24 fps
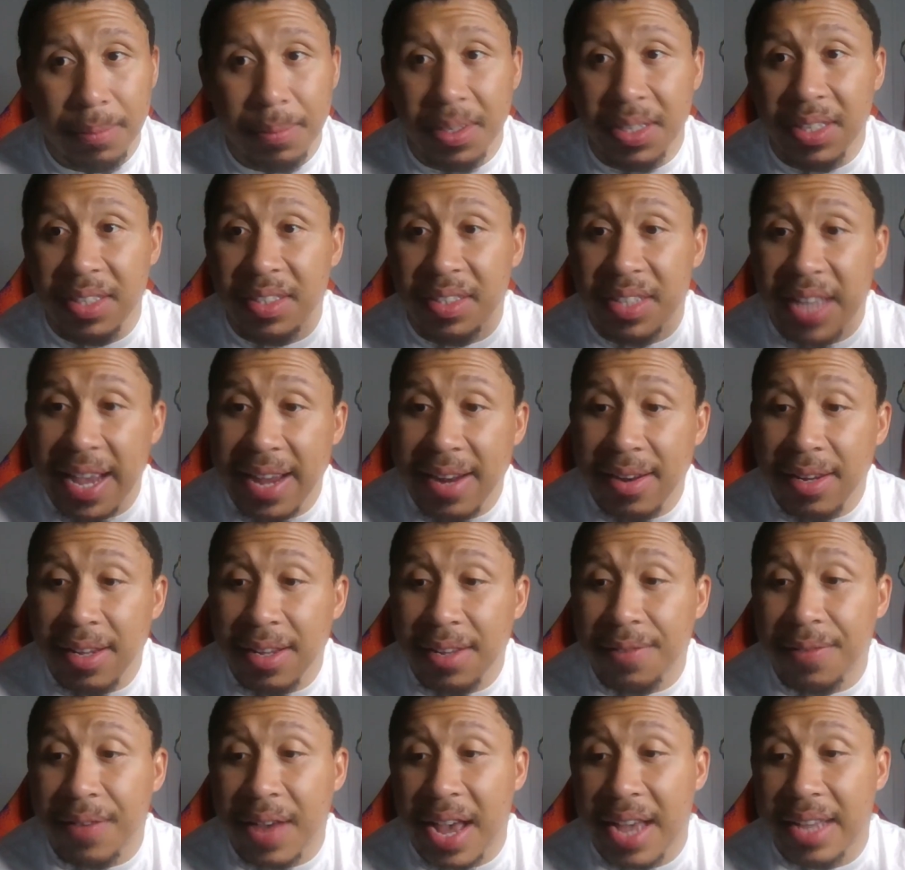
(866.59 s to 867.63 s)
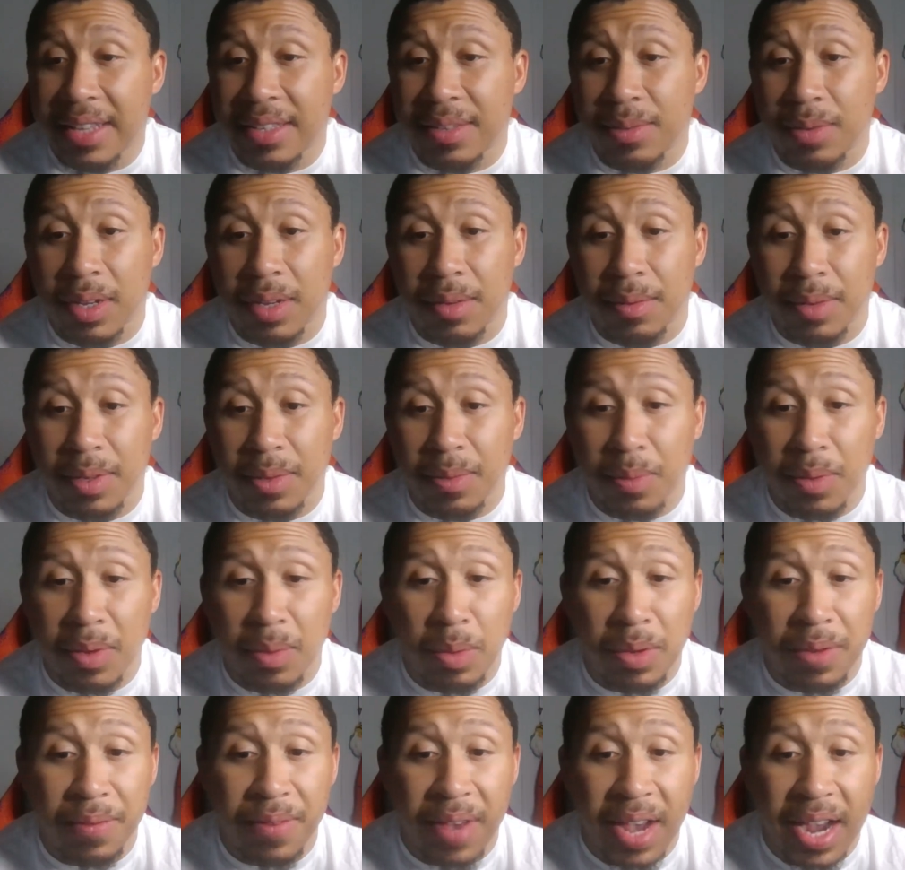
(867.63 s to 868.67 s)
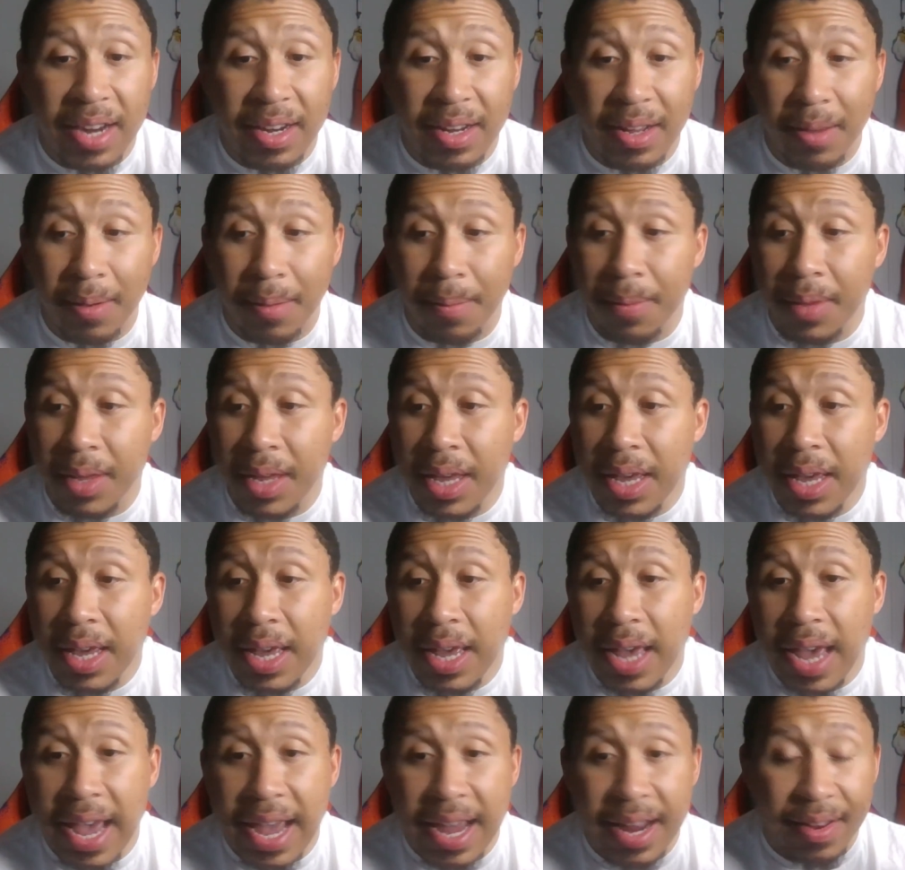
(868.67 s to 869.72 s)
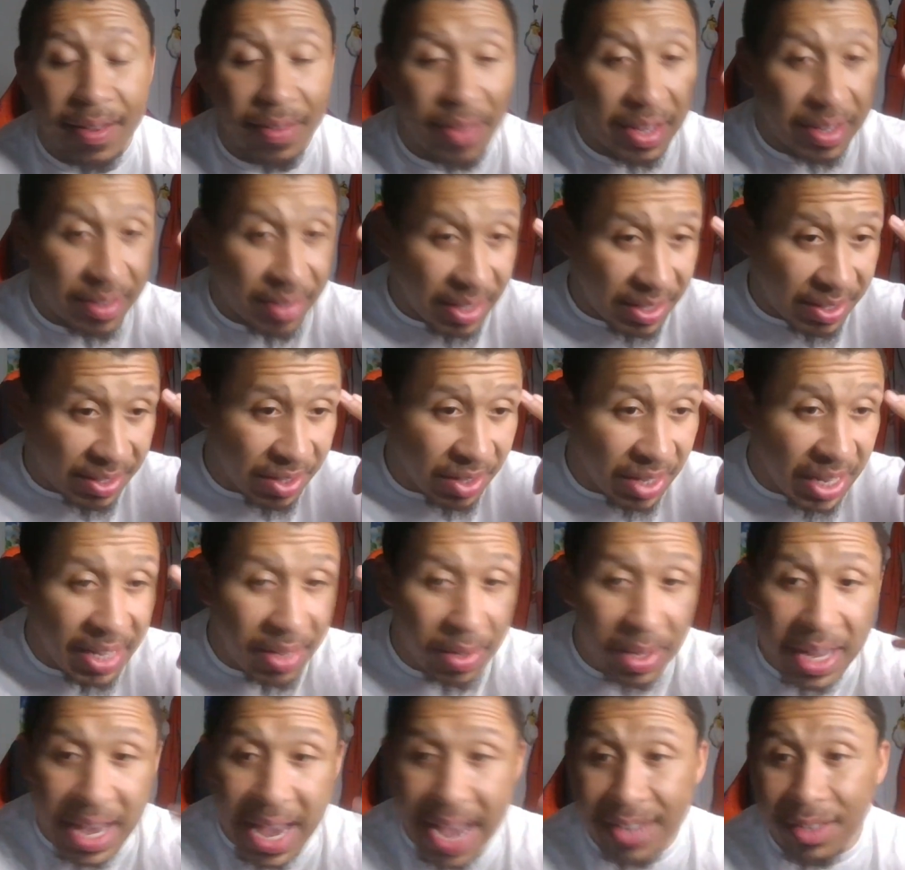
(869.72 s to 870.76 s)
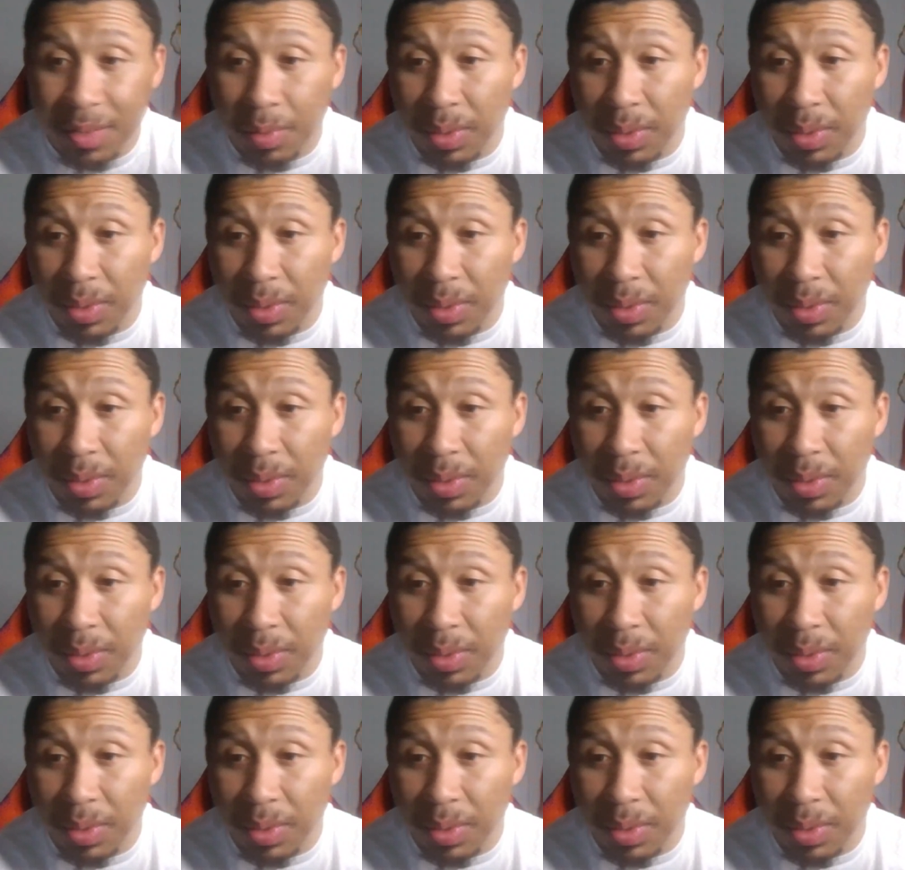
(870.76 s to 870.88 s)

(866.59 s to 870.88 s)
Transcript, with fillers: Because then he finds, well, we, we, we find him and this, this link he has